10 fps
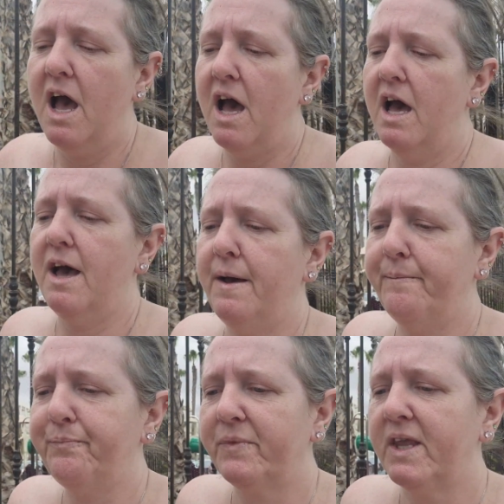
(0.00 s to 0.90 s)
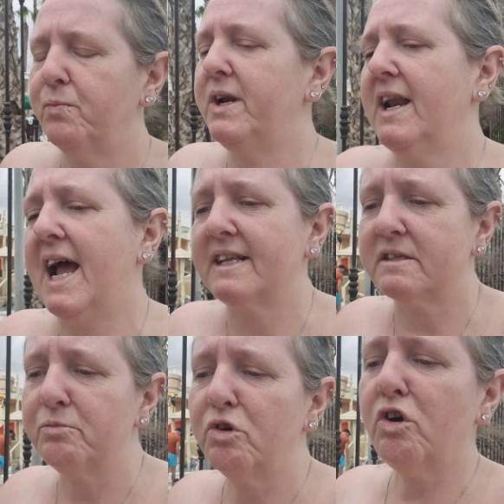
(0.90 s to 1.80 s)
um, went and had
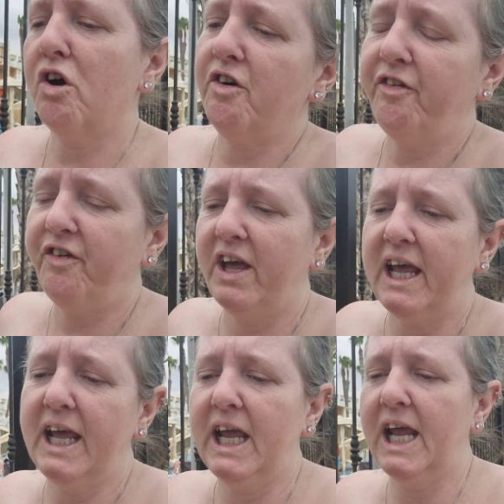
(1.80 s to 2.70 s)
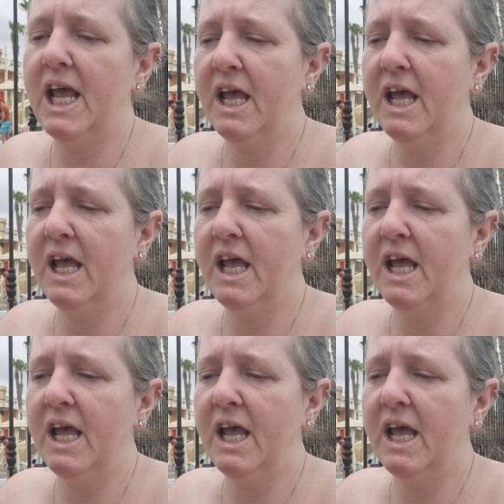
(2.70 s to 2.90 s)
some coffee,